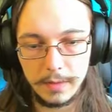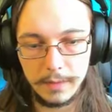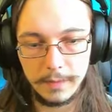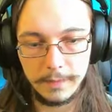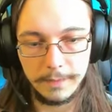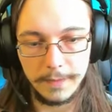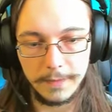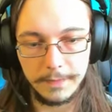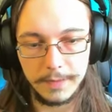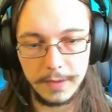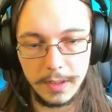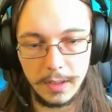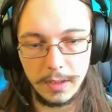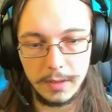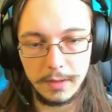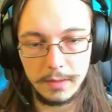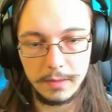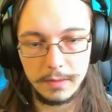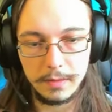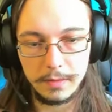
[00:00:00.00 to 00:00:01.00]

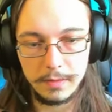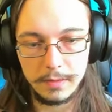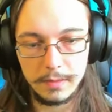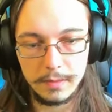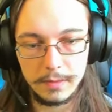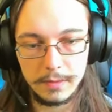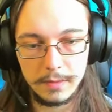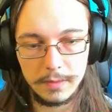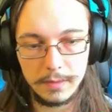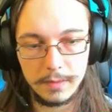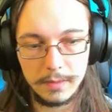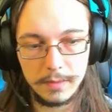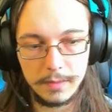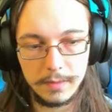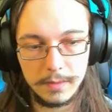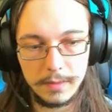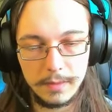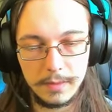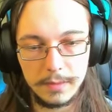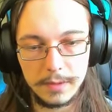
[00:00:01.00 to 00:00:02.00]
15
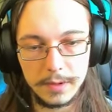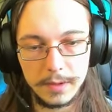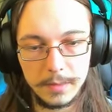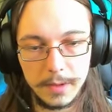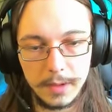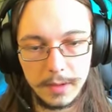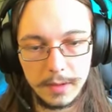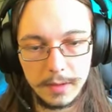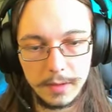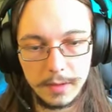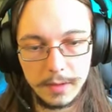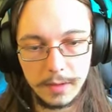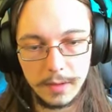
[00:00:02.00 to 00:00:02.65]
or something.